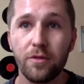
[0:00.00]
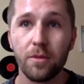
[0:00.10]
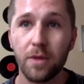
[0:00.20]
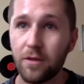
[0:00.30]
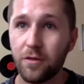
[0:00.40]

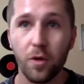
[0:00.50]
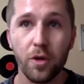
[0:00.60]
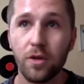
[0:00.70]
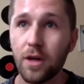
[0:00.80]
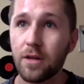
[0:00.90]
from like
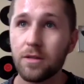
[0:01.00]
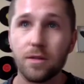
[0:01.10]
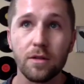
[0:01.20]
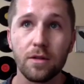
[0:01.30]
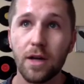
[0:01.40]
fourth grade
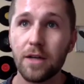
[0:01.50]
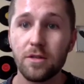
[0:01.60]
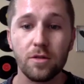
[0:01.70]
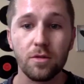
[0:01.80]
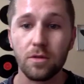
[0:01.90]
until high
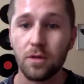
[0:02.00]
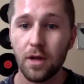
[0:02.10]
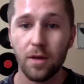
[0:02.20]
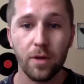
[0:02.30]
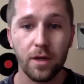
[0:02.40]
school,
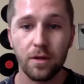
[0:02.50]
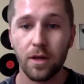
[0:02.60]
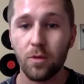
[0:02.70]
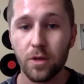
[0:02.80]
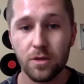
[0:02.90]
I went
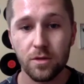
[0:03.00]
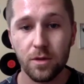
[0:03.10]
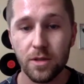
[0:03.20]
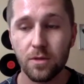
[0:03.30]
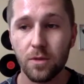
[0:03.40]
like once or
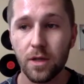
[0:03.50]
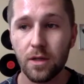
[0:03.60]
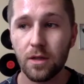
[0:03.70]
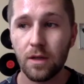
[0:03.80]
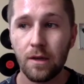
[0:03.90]
twice a week.